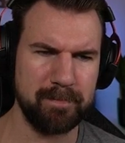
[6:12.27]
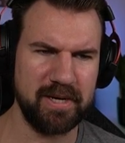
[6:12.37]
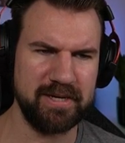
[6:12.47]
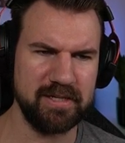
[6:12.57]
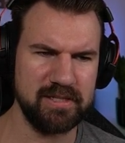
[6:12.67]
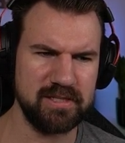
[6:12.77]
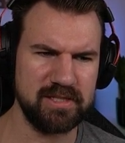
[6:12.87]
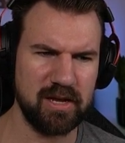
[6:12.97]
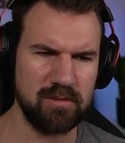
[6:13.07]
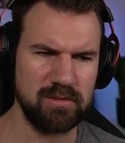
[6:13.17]
But it doesn't
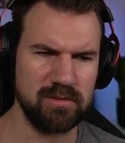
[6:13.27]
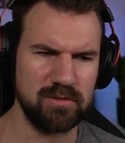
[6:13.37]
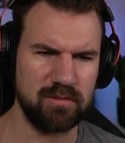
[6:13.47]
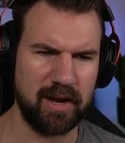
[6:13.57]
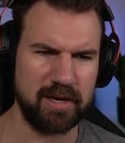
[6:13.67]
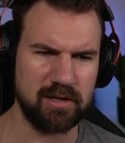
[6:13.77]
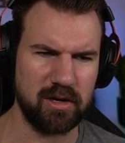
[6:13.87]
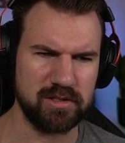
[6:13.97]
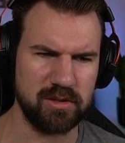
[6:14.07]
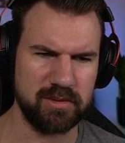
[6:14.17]
sound right.
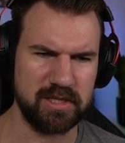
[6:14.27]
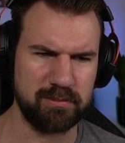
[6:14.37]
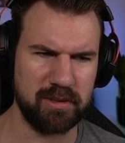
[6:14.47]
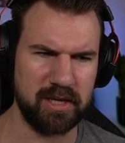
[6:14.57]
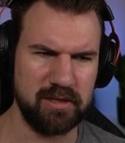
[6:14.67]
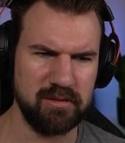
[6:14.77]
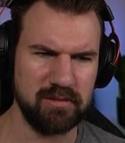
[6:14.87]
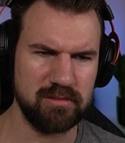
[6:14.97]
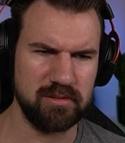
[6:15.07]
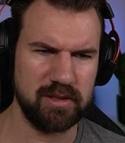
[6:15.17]
Also, is this blood?
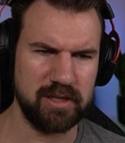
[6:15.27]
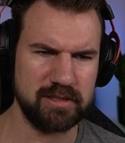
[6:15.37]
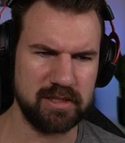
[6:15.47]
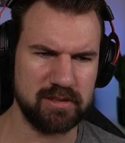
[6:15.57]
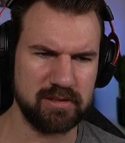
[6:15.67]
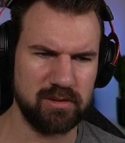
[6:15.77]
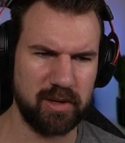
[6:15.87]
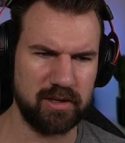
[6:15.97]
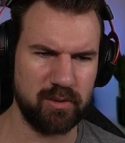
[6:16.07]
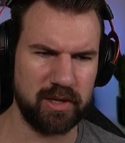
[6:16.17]
Is this, do
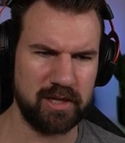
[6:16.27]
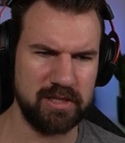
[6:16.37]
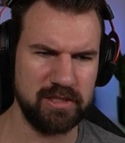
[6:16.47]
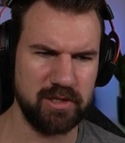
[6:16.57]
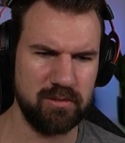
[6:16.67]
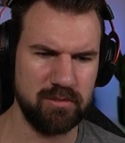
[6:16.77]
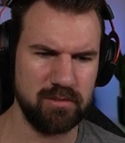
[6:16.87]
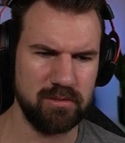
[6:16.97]
I, do I cleanse you?